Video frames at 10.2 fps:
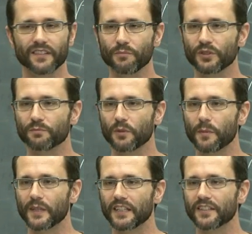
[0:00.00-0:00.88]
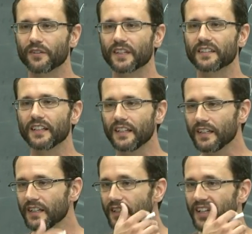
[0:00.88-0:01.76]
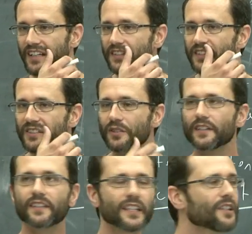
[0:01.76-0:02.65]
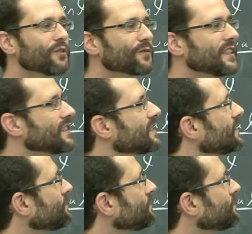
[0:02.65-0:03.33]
put probability on it. And you can think of these,